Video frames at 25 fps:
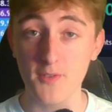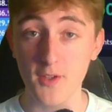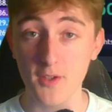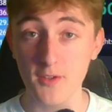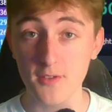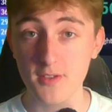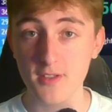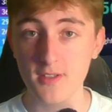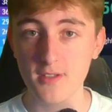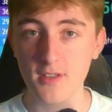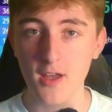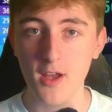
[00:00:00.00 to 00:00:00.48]
of
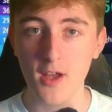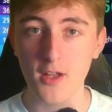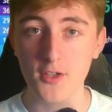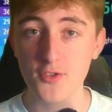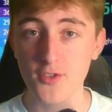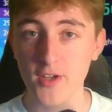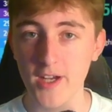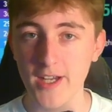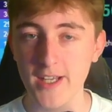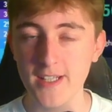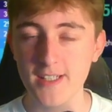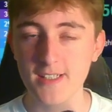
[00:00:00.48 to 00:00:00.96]
those
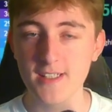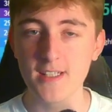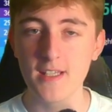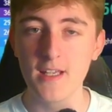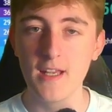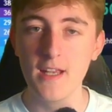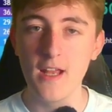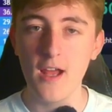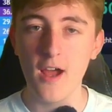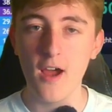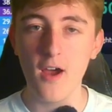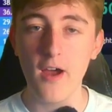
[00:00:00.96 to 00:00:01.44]
trades.
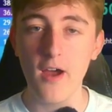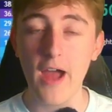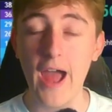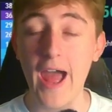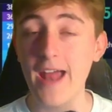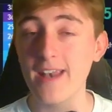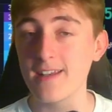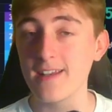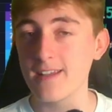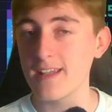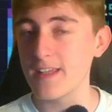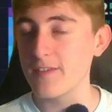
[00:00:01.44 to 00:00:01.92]

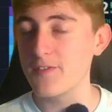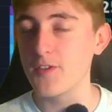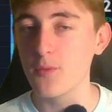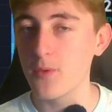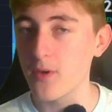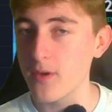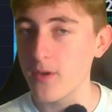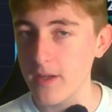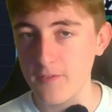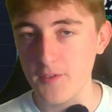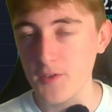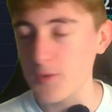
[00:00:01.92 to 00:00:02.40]
And if
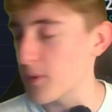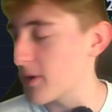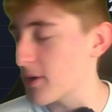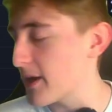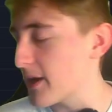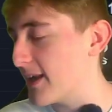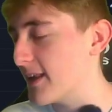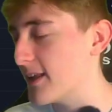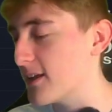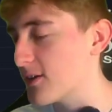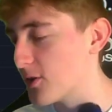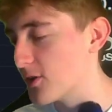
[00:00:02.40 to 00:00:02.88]
you
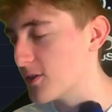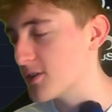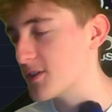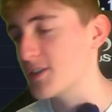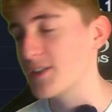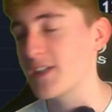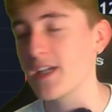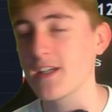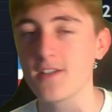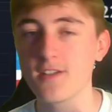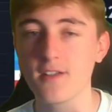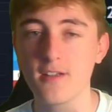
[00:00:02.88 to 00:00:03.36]
want any coin
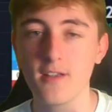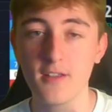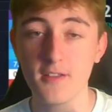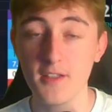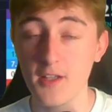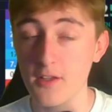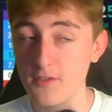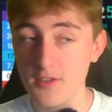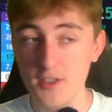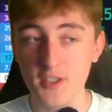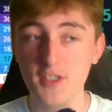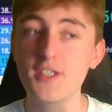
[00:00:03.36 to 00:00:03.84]

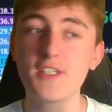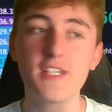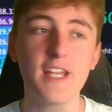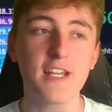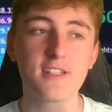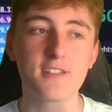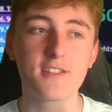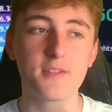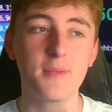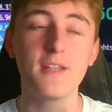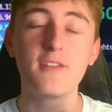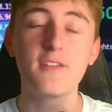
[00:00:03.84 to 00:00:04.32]
suggestion, to
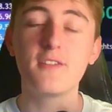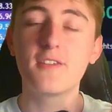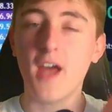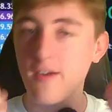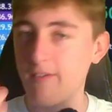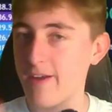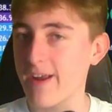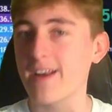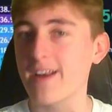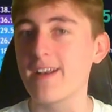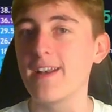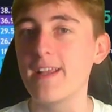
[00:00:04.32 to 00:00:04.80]
suggest to me
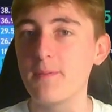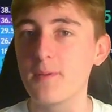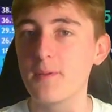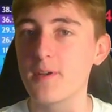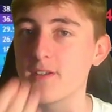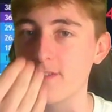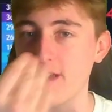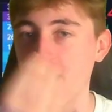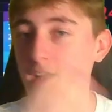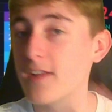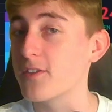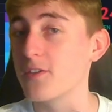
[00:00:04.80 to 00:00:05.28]
directly,
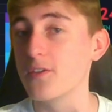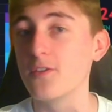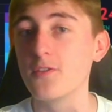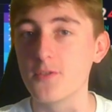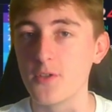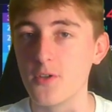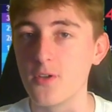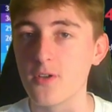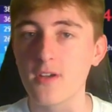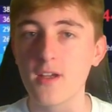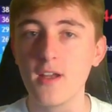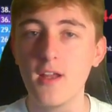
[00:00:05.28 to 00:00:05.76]
because I do
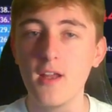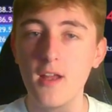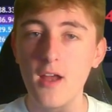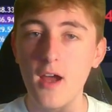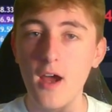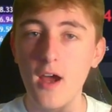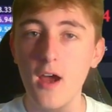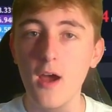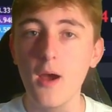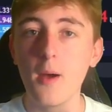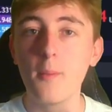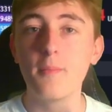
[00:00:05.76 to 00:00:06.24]
talk
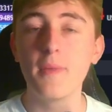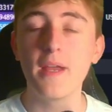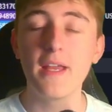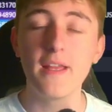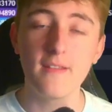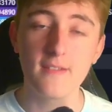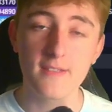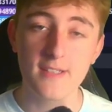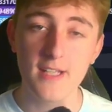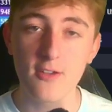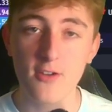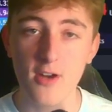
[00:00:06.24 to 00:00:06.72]

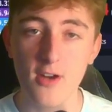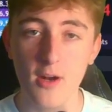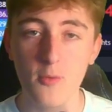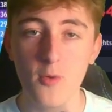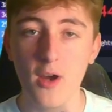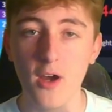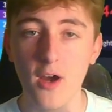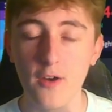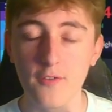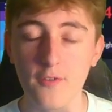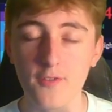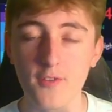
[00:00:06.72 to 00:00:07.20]
in Telegram
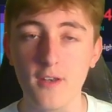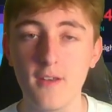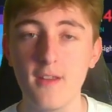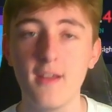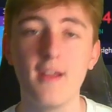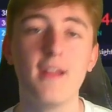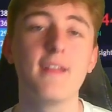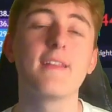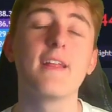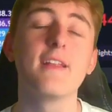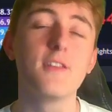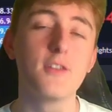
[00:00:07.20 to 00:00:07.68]
quite often,
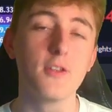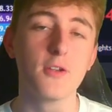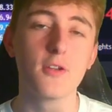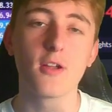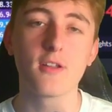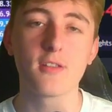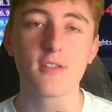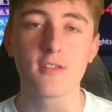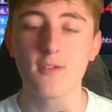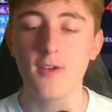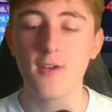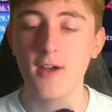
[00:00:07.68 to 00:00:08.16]
then do
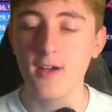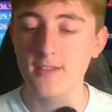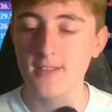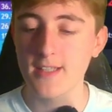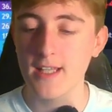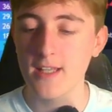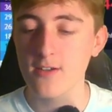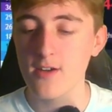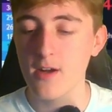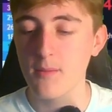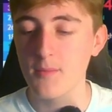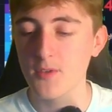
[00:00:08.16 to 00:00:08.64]
go to our
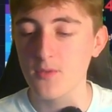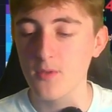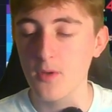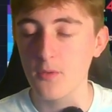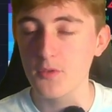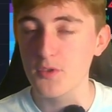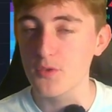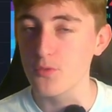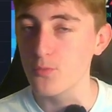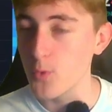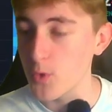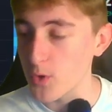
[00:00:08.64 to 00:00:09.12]
Telegram as
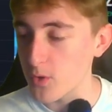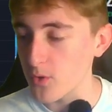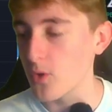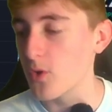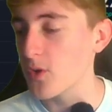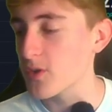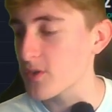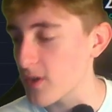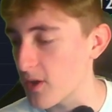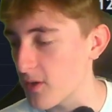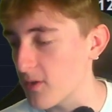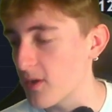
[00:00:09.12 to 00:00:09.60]
well, which would
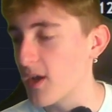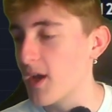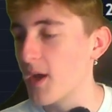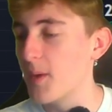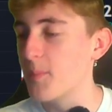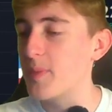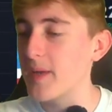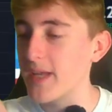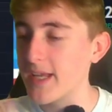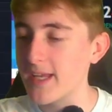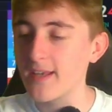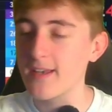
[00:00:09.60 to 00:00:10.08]
also
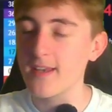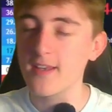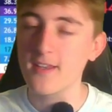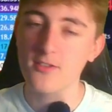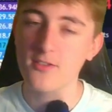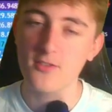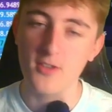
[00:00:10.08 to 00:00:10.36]
be in the